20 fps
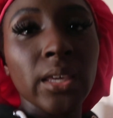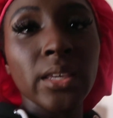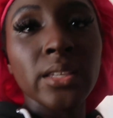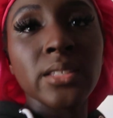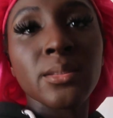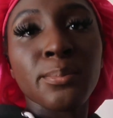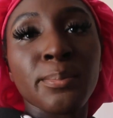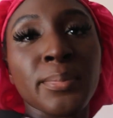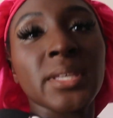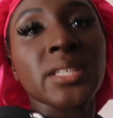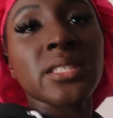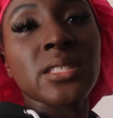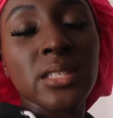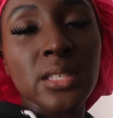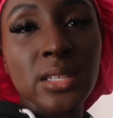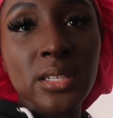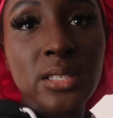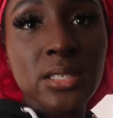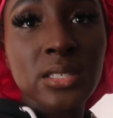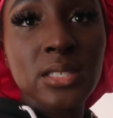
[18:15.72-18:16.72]
is
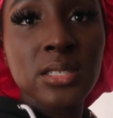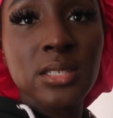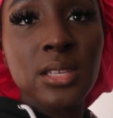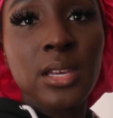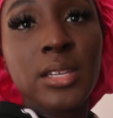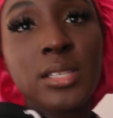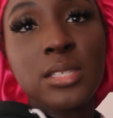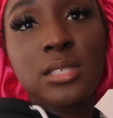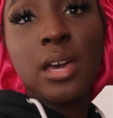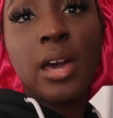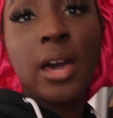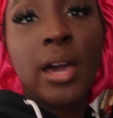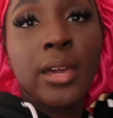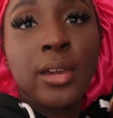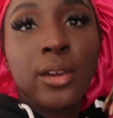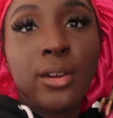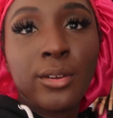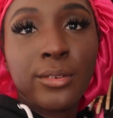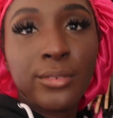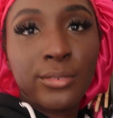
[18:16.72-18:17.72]
business
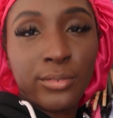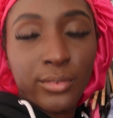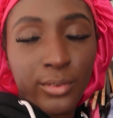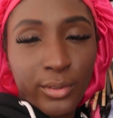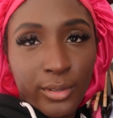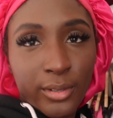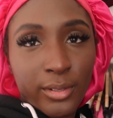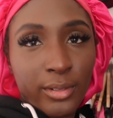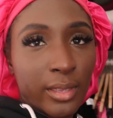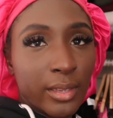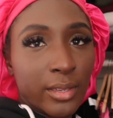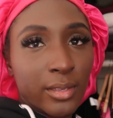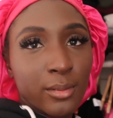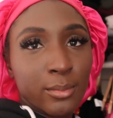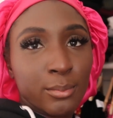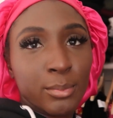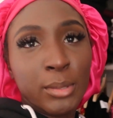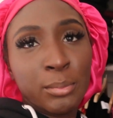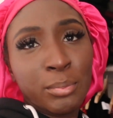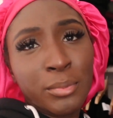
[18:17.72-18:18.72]
attire for
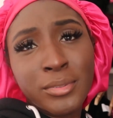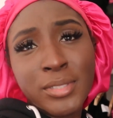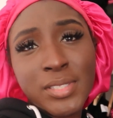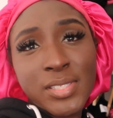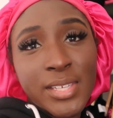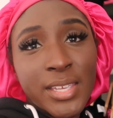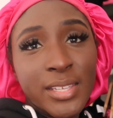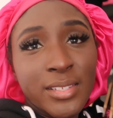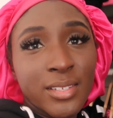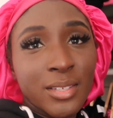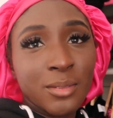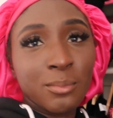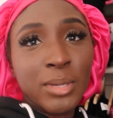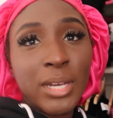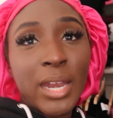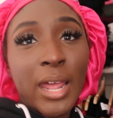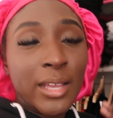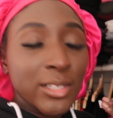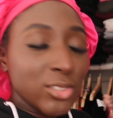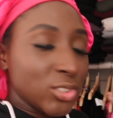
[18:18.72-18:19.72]
like people attending,
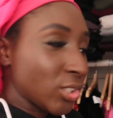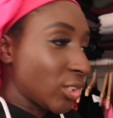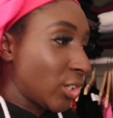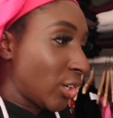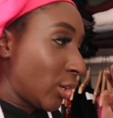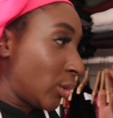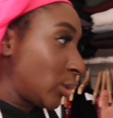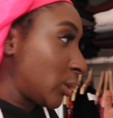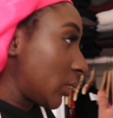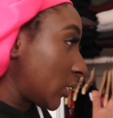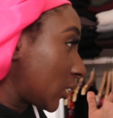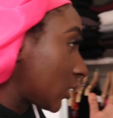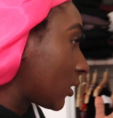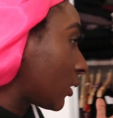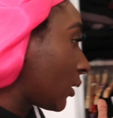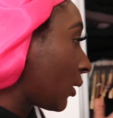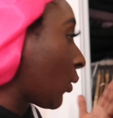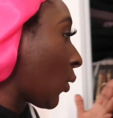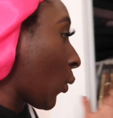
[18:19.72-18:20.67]
but I should go